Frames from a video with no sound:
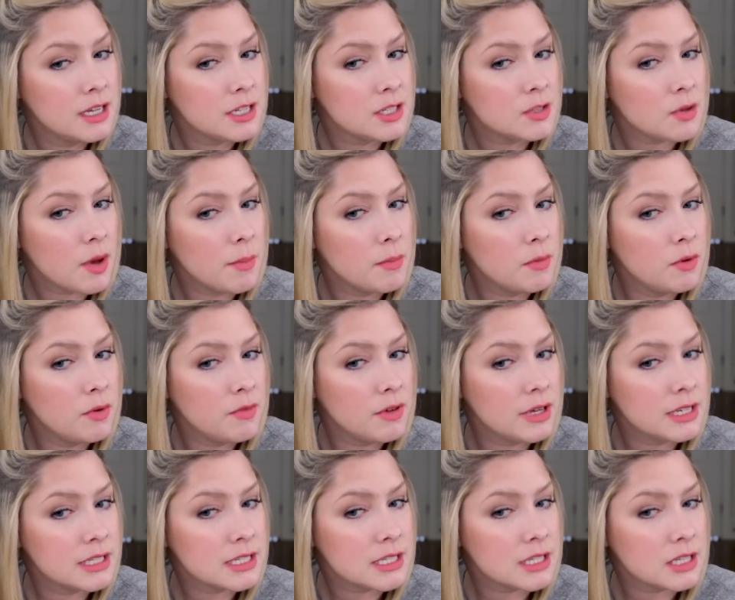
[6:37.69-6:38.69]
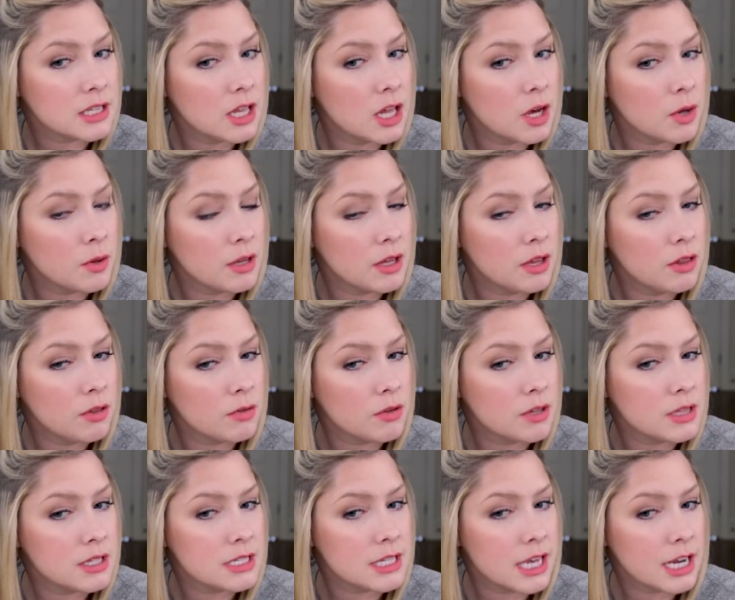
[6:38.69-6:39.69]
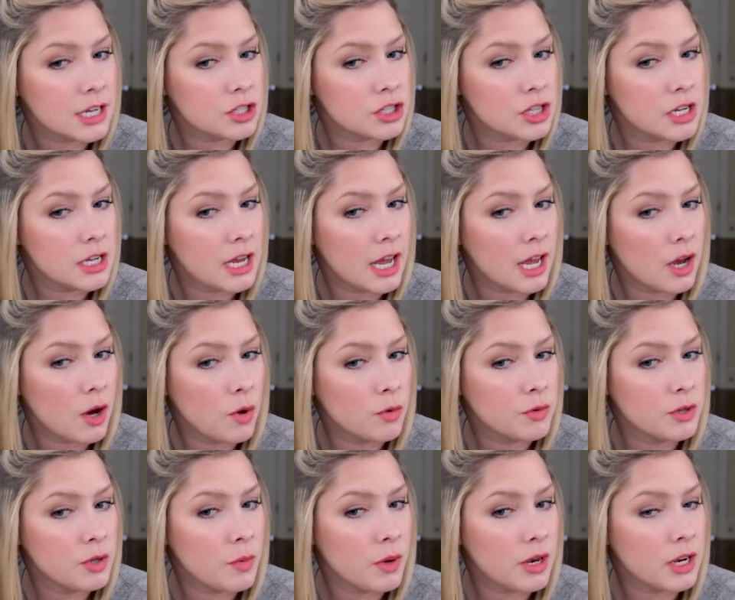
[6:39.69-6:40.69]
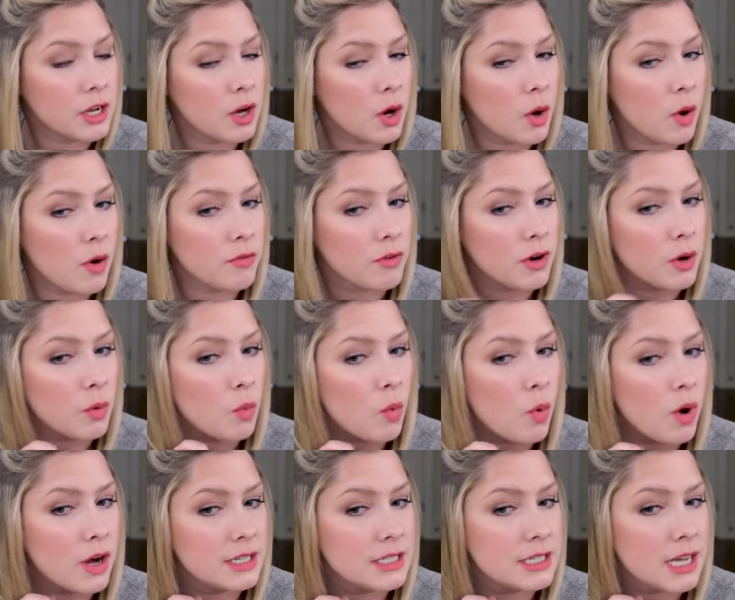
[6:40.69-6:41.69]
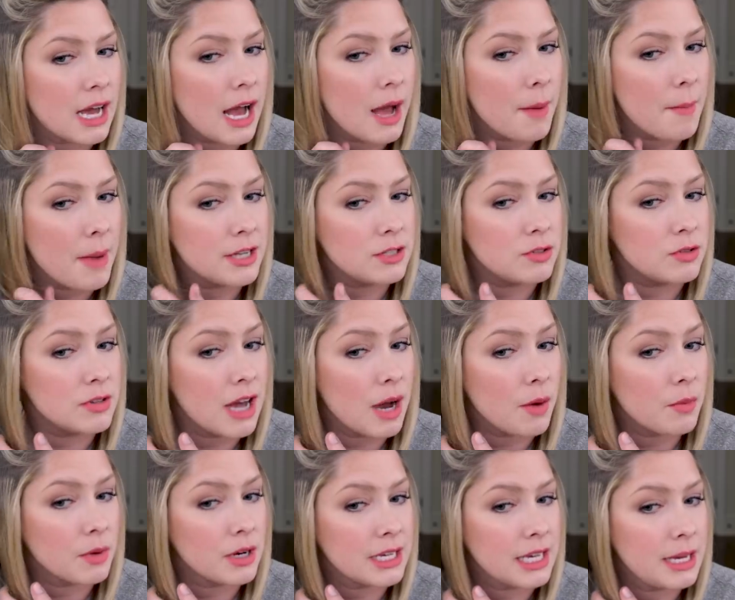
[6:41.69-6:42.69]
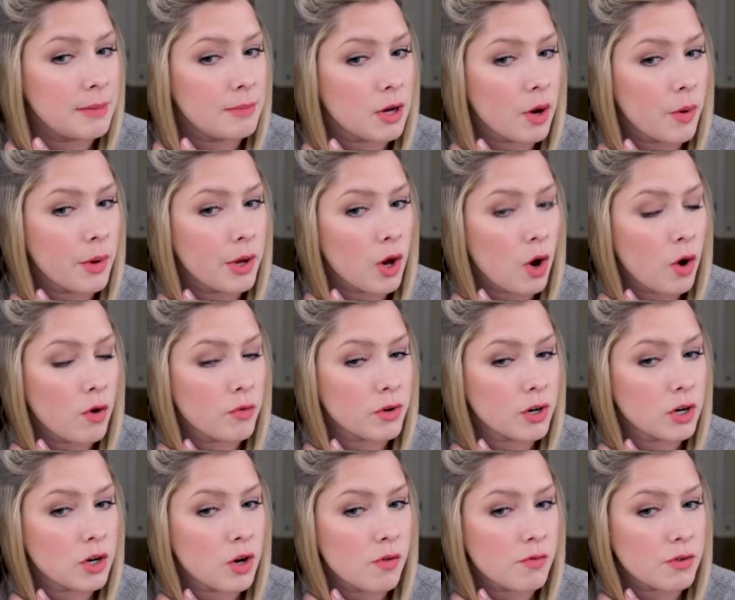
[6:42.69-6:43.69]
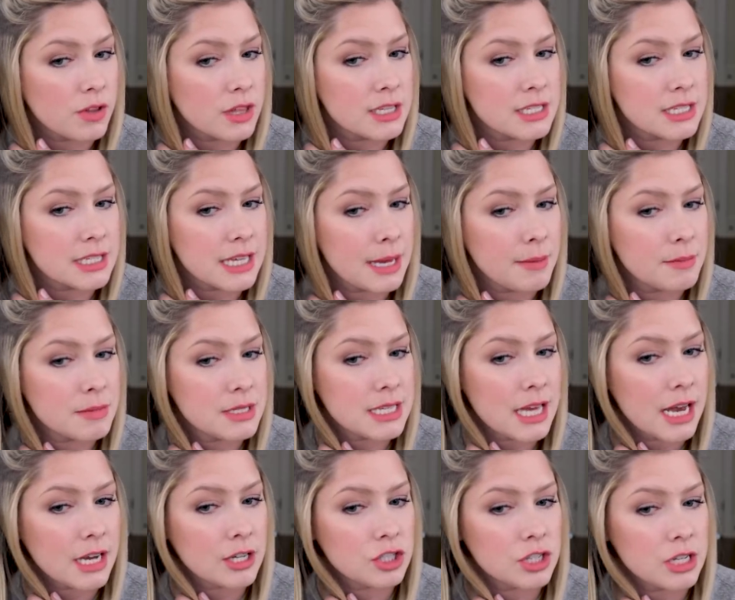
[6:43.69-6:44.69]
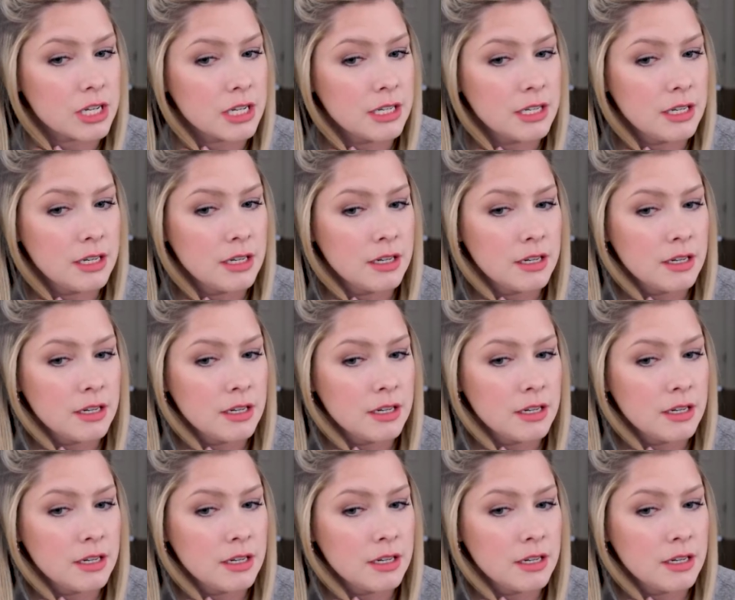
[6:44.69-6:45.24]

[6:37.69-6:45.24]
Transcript: So I'm moving slowly through this section. I only want to go over it one time. I do not want to keep going over and over the same section.